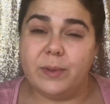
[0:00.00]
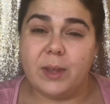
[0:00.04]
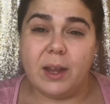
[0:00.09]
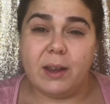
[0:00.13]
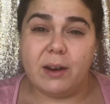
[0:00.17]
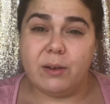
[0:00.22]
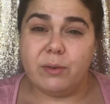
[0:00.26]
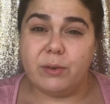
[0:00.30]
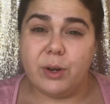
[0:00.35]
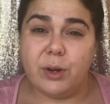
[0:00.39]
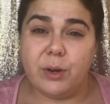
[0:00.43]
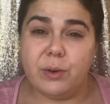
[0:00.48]
I
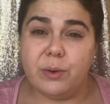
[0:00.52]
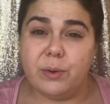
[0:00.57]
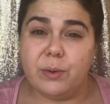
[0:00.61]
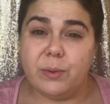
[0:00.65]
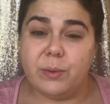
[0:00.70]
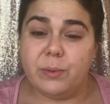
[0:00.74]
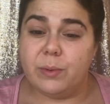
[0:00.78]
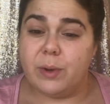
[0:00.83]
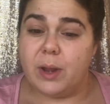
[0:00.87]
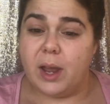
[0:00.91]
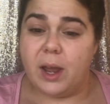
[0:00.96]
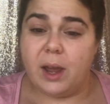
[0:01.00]
don't
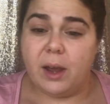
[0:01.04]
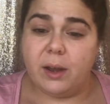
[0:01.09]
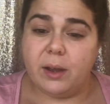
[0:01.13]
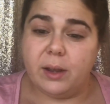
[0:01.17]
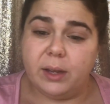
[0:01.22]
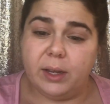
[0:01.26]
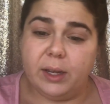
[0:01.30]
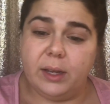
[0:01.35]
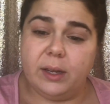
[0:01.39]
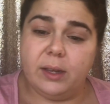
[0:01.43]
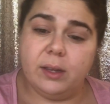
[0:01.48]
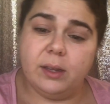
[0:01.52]
know how,
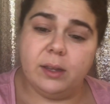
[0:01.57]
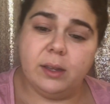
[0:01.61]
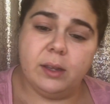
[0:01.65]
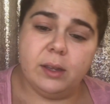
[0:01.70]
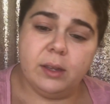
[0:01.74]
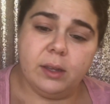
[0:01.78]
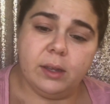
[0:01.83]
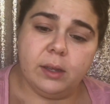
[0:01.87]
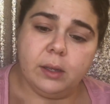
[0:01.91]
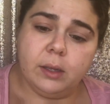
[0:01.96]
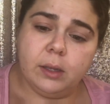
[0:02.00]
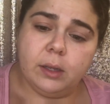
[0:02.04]
like,
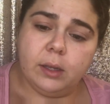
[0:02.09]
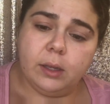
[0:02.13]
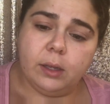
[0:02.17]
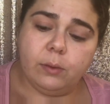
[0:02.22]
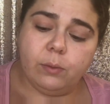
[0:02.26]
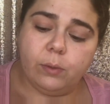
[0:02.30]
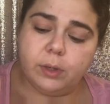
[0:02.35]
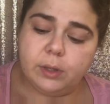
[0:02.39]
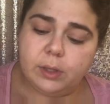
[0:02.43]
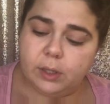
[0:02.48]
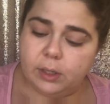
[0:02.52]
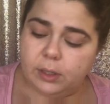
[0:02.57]
what